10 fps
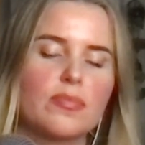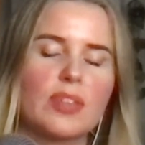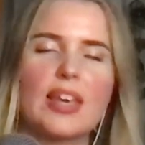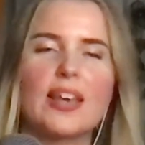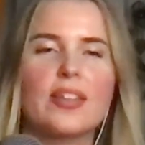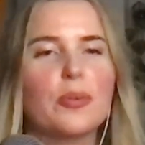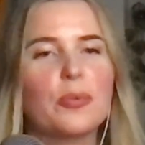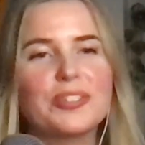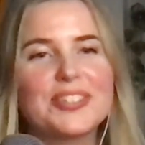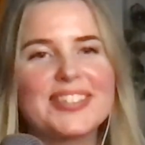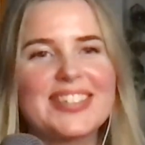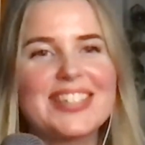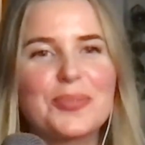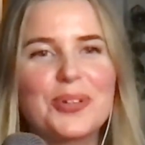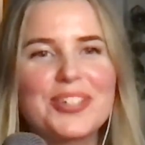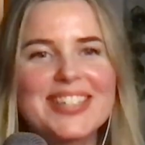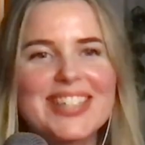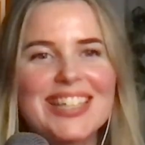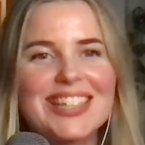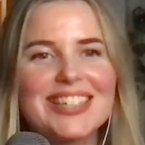Yeah, there was this one
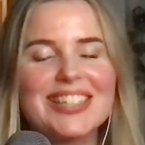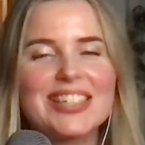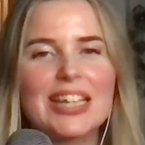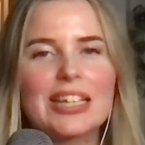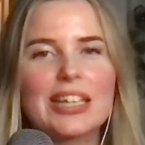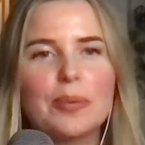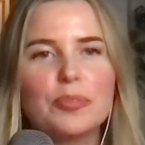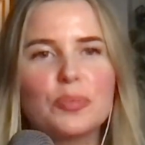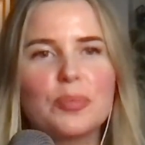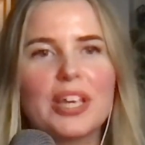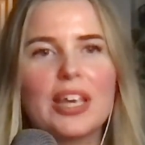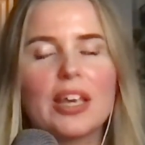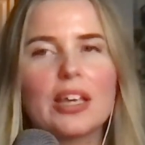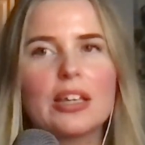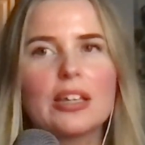sentence that came to me,